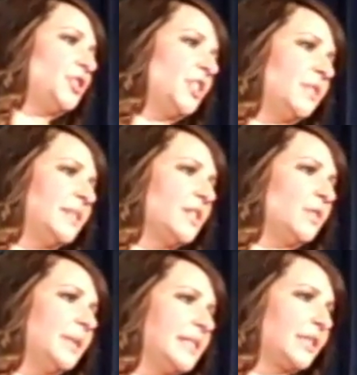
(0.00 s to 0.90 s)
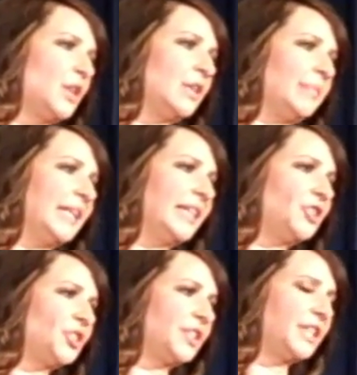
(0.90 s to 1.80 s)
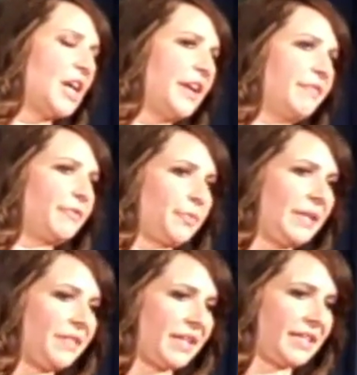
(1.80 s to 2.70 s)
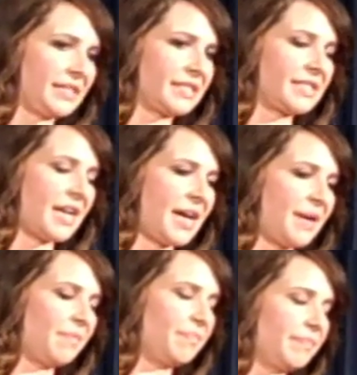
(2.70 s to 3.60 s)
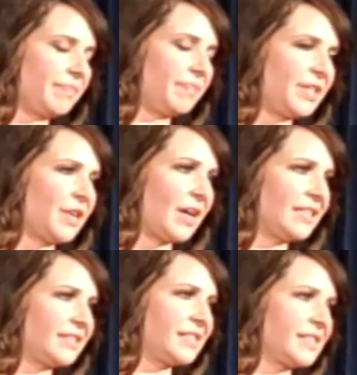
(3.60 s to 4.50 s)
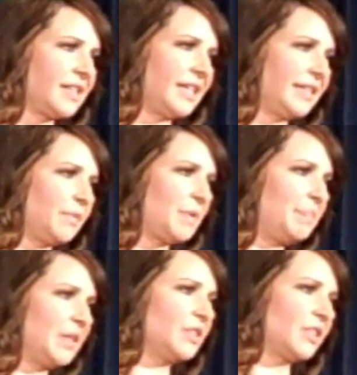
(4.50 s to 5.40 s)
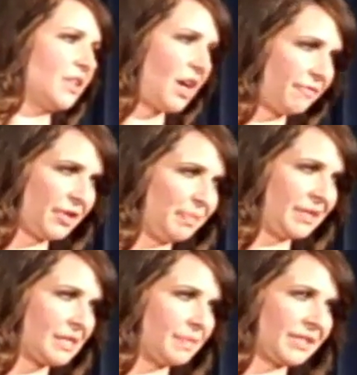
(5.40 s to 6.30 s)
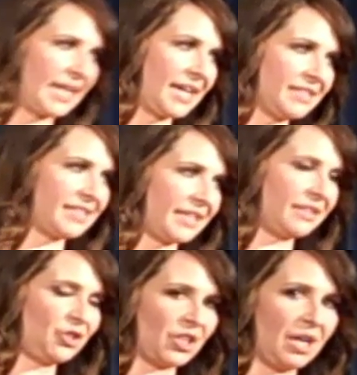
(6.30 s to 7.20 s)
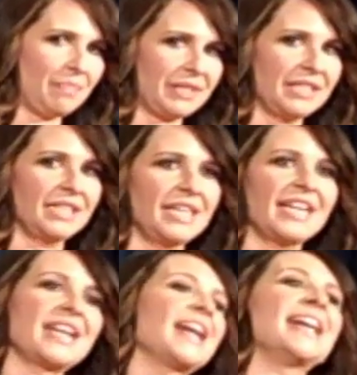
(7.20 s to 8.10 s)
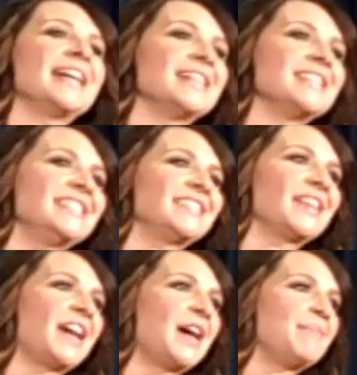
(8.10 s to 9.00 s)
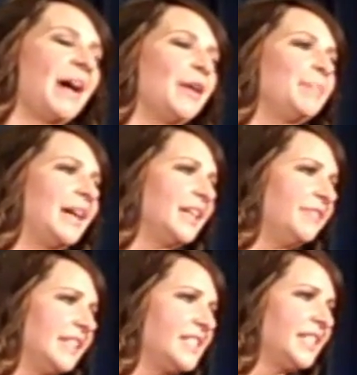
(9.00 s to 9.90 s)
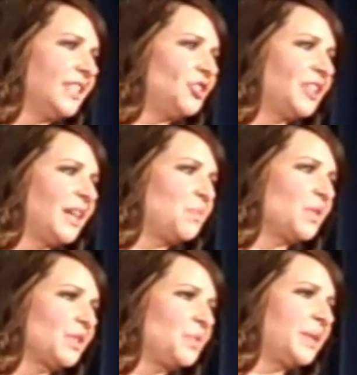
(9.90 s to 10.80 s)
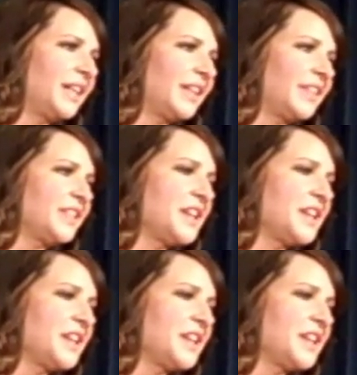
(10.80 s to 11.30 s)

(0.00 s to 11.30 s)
show, it's always a combination of three things. I design and we build a lot for the principal cast at the shop, and I'll buy vintage, and I work with